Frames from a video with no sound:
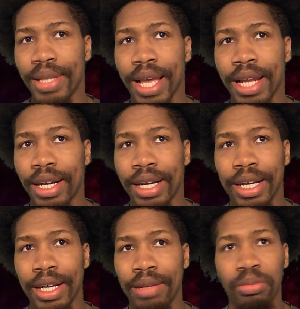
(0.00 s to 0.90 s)
that
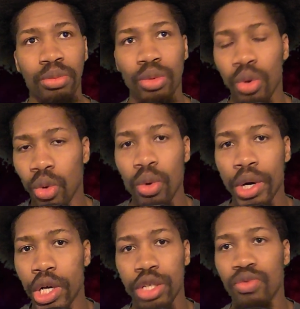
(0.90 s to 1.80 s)
I
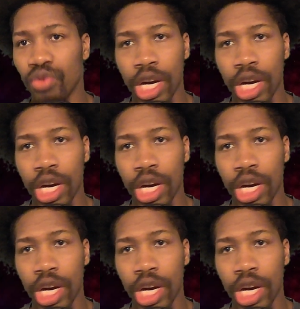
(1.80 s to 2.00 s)
was